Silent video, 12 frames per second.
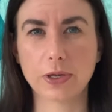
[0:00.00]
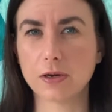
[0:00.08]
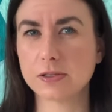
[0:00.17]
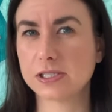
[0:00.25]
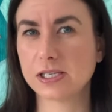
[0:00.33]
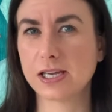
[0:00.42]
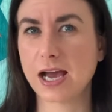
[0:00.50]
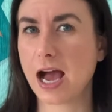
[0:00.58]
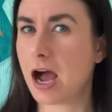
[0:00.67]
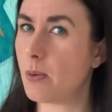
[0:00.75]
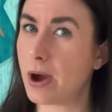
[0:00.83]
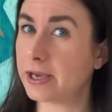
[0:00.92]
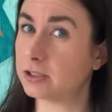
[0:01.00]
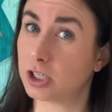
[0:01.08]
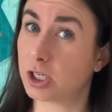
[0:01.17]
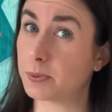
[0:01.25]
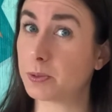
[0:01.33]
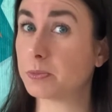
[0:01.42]
go see how I
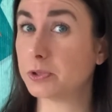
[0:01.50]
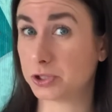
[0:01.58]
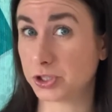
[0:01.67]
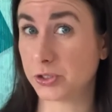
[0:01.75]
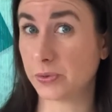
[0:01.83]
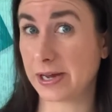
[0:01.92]
interpret Mushu,